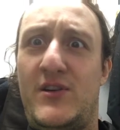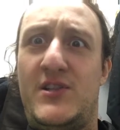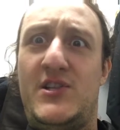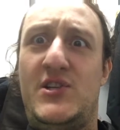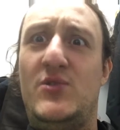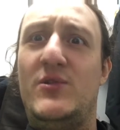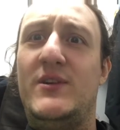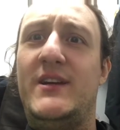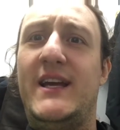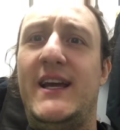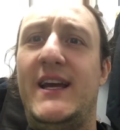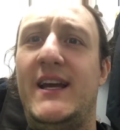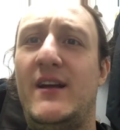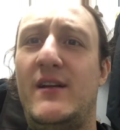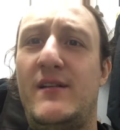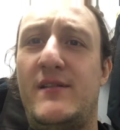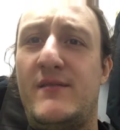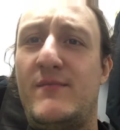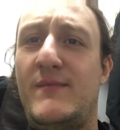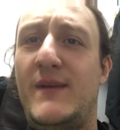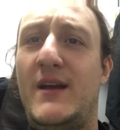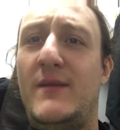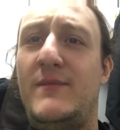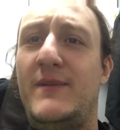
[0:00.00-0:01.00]
gigs
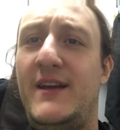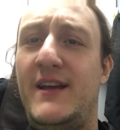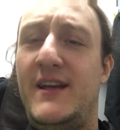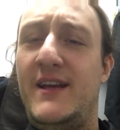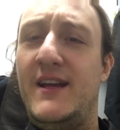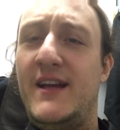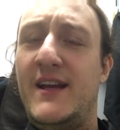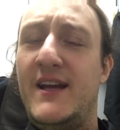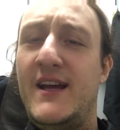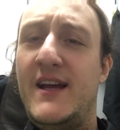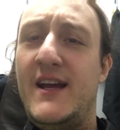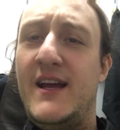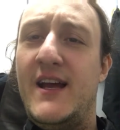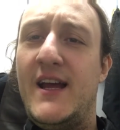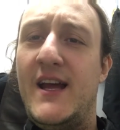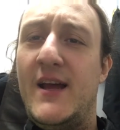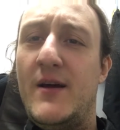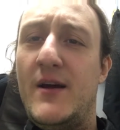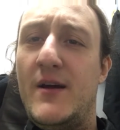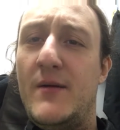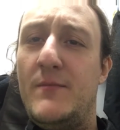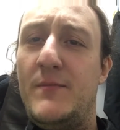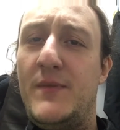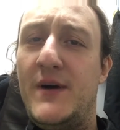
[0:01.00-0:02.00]
maybe,
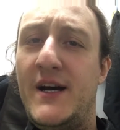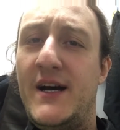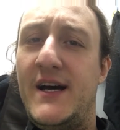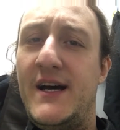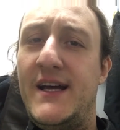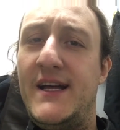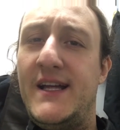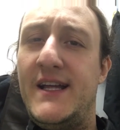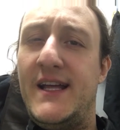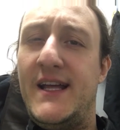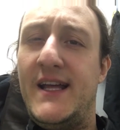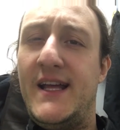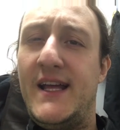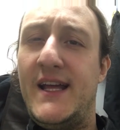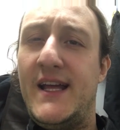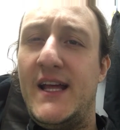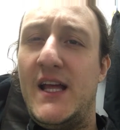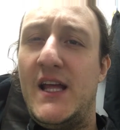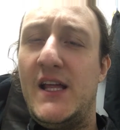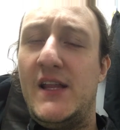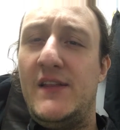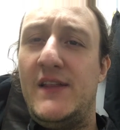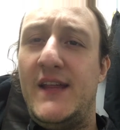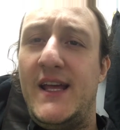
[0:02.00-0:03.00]
but
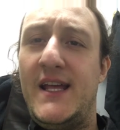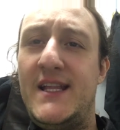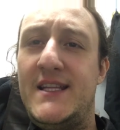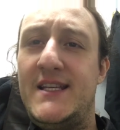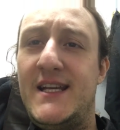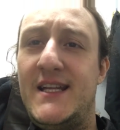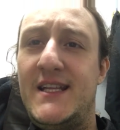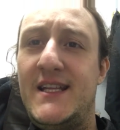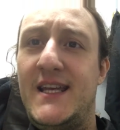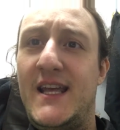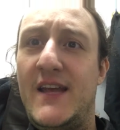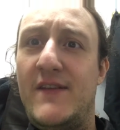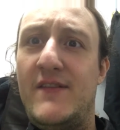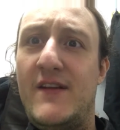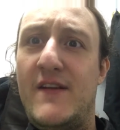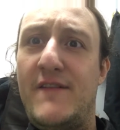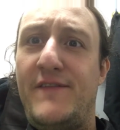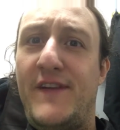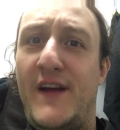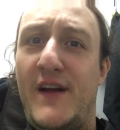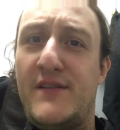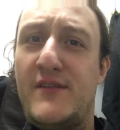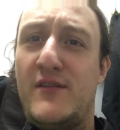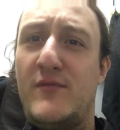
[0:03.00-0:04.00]
they didn't give it a
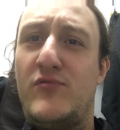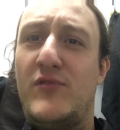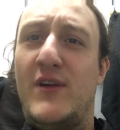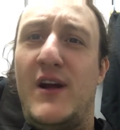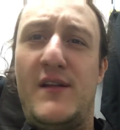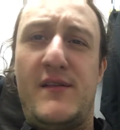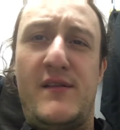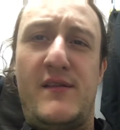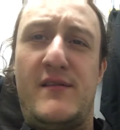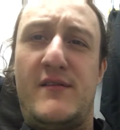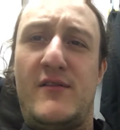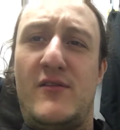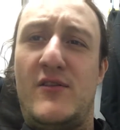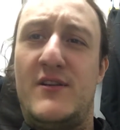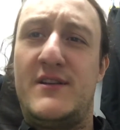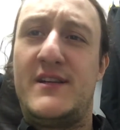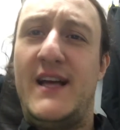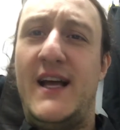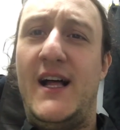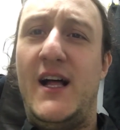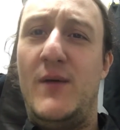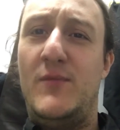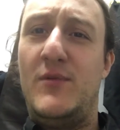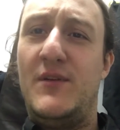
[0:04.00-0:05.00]
faster processor to
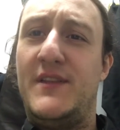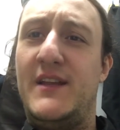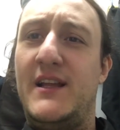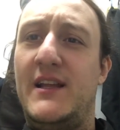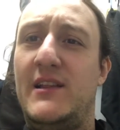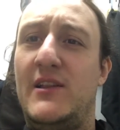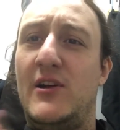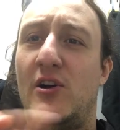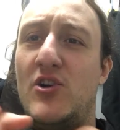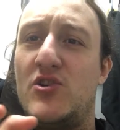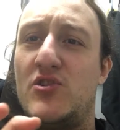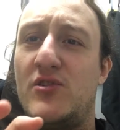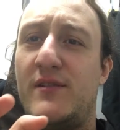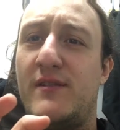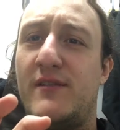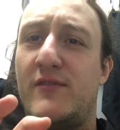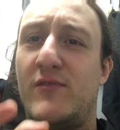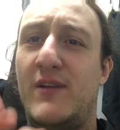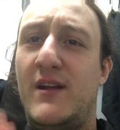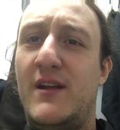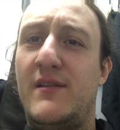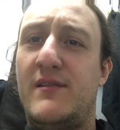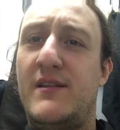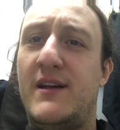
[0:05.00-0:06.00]
help with the larger screen
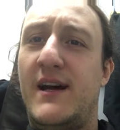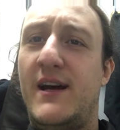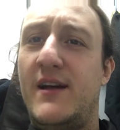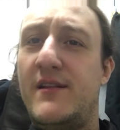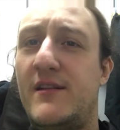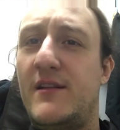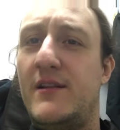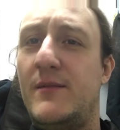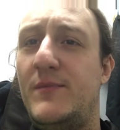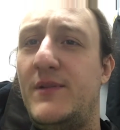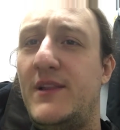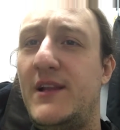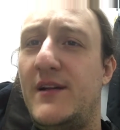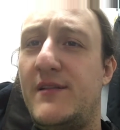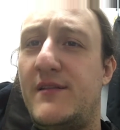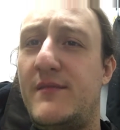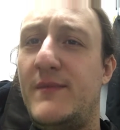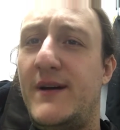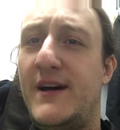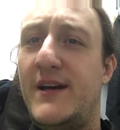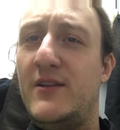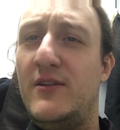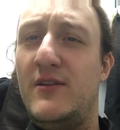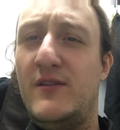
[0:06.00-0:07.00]
size on the Plus
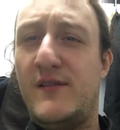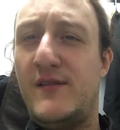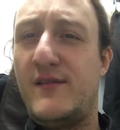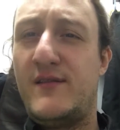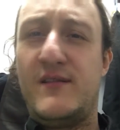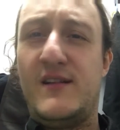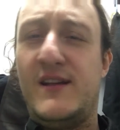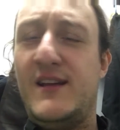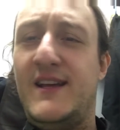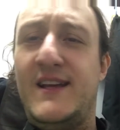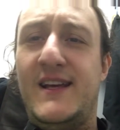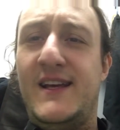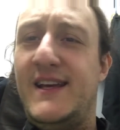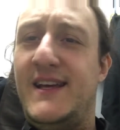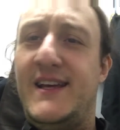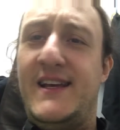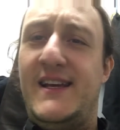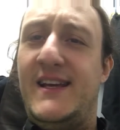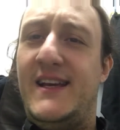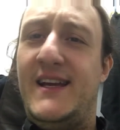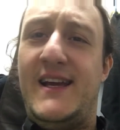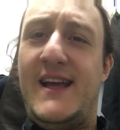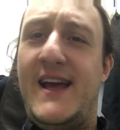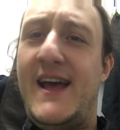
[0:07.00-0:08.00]
models.
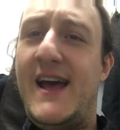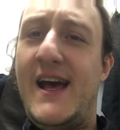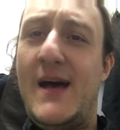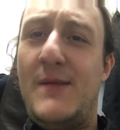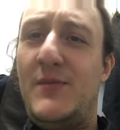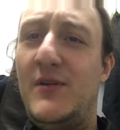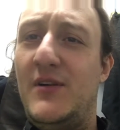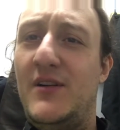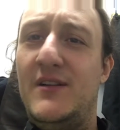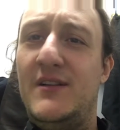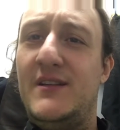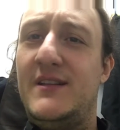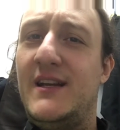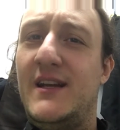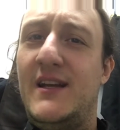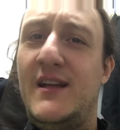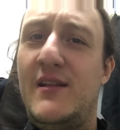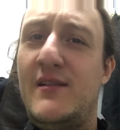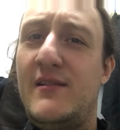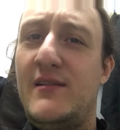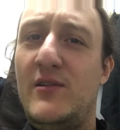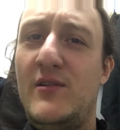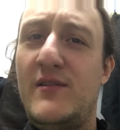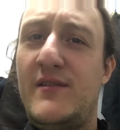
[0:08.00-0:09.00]
Apple is
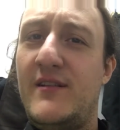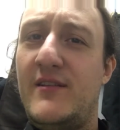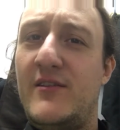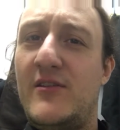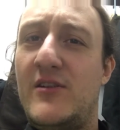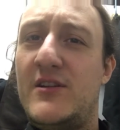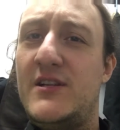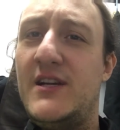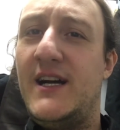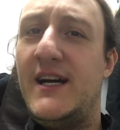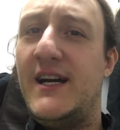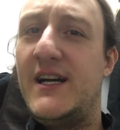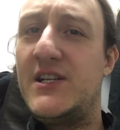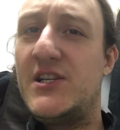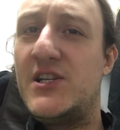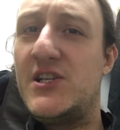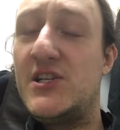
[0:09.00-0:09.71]
losing their touch.